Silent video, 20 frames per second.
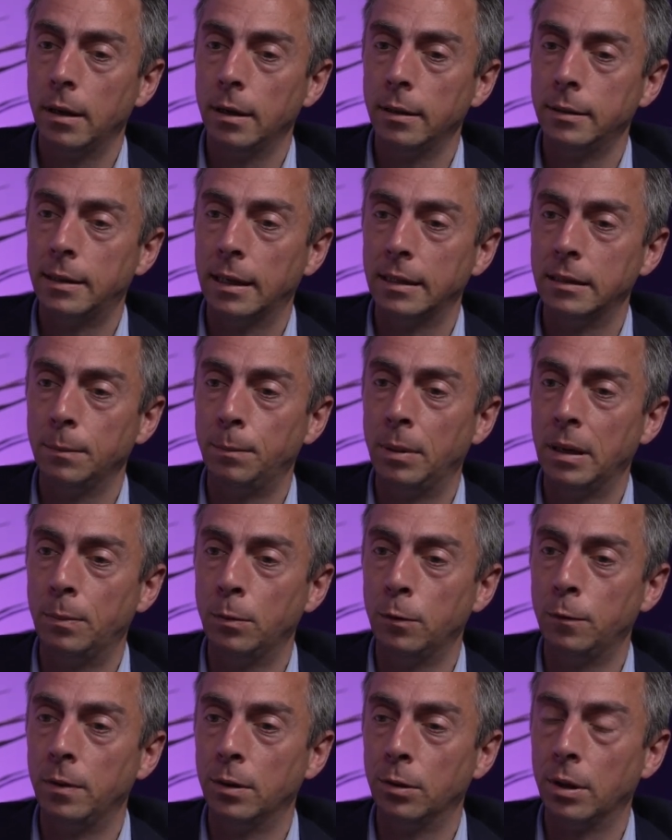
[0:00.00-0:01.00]
a sense that
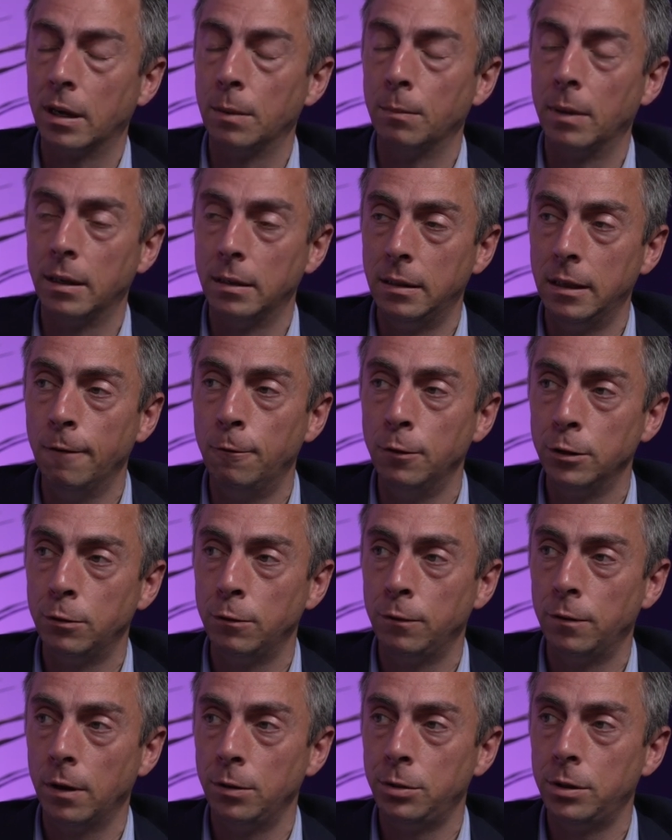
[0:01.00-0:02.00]
people feel they can make a difference
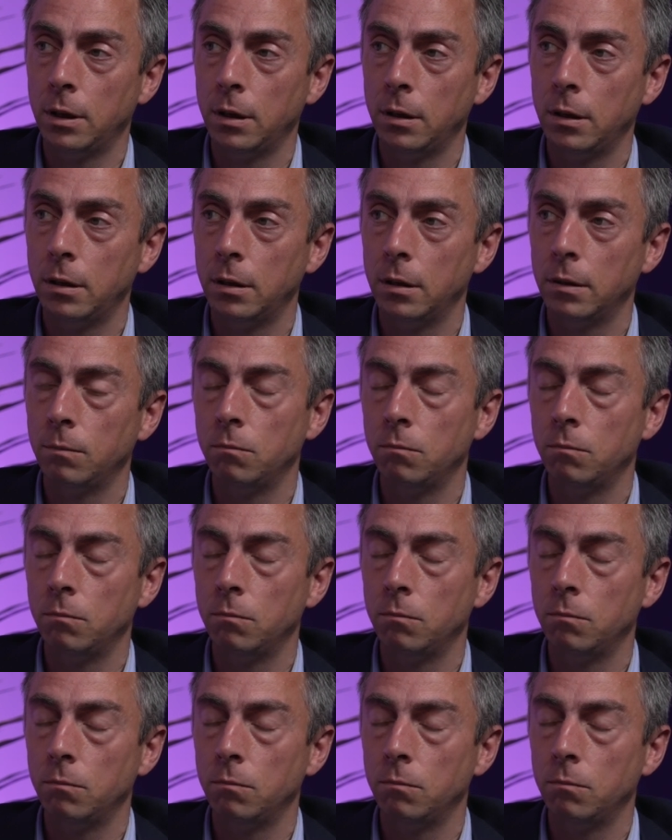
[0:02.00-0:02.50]
with voting.